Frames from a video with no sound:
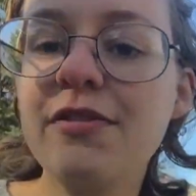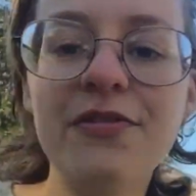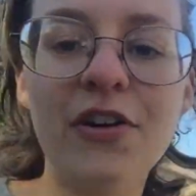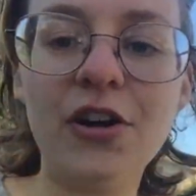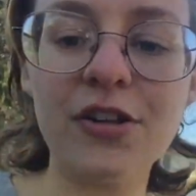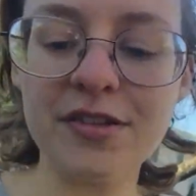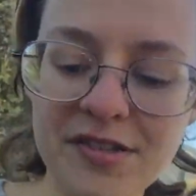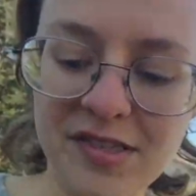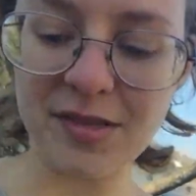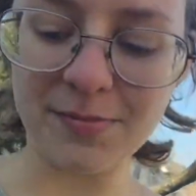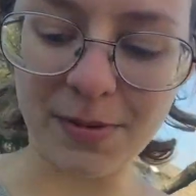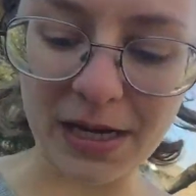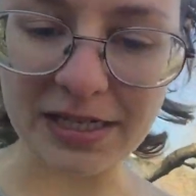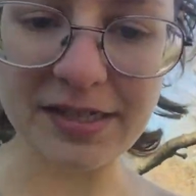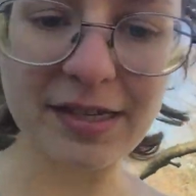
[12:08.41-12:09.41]
Fall is the
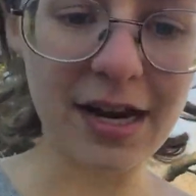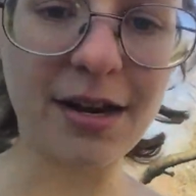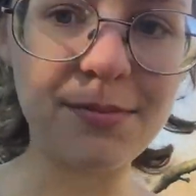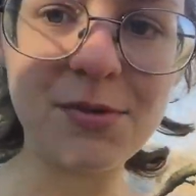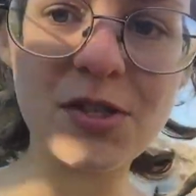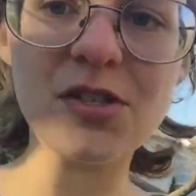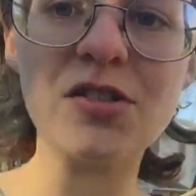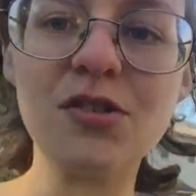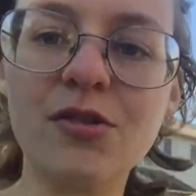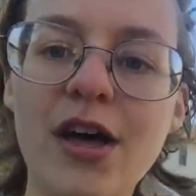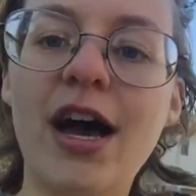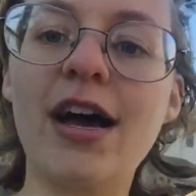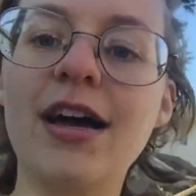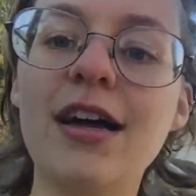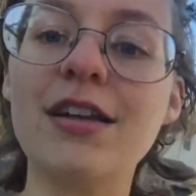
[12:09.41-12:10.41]
best time to do
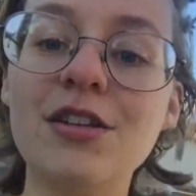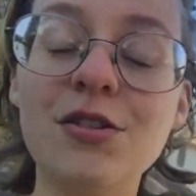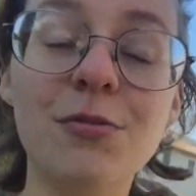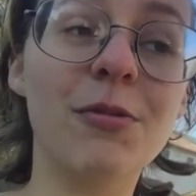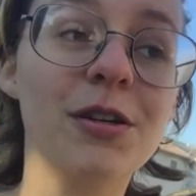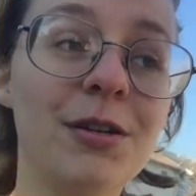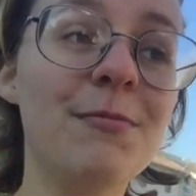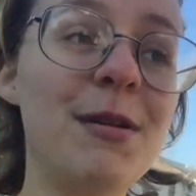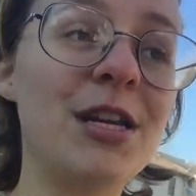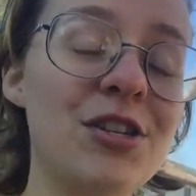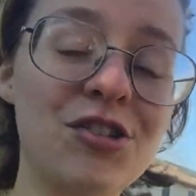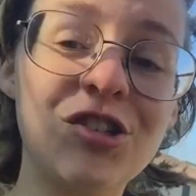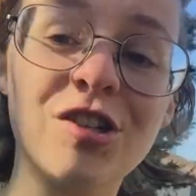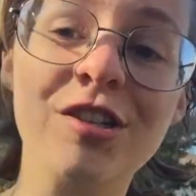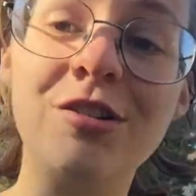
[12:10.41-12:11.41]
that, and you want to make
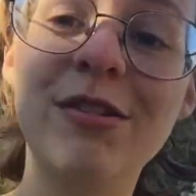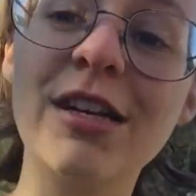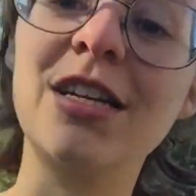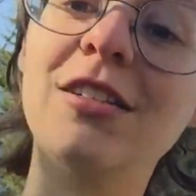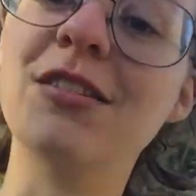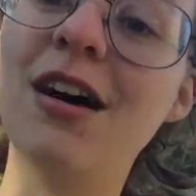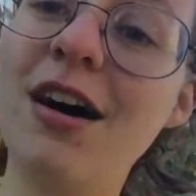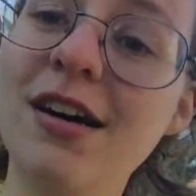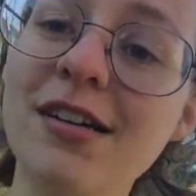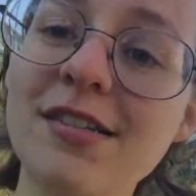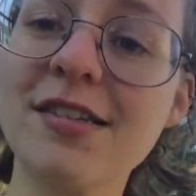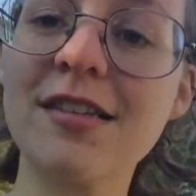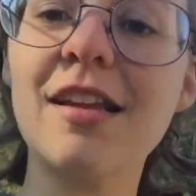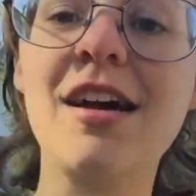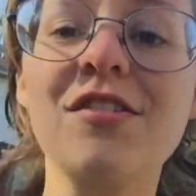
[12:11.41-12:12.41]
sure you get a lot
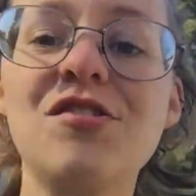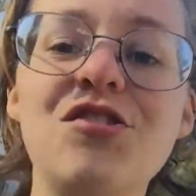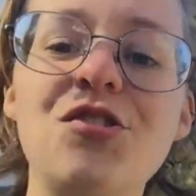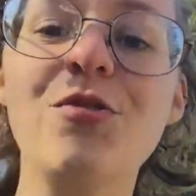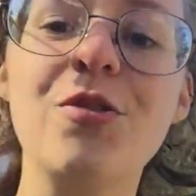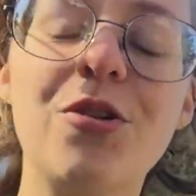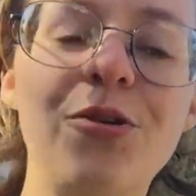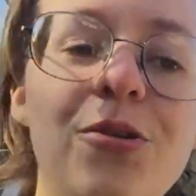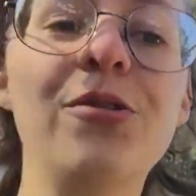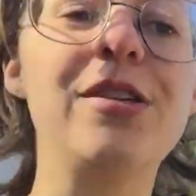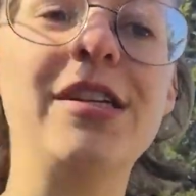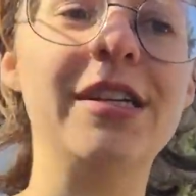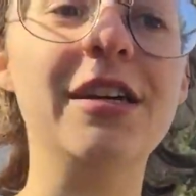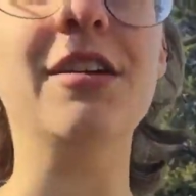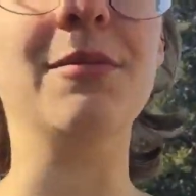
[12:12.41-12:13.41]
to last you the whole
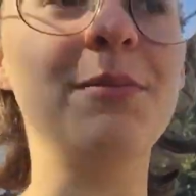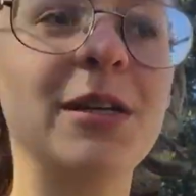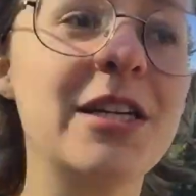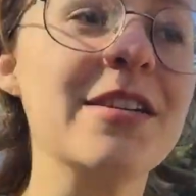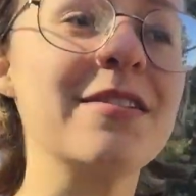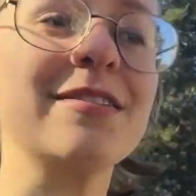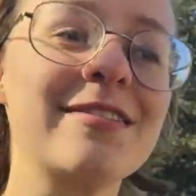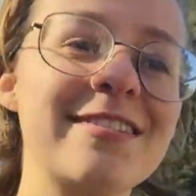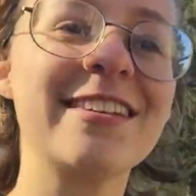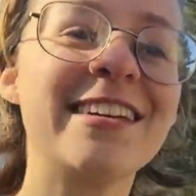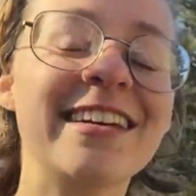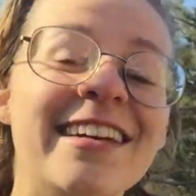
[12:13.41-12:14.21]
year because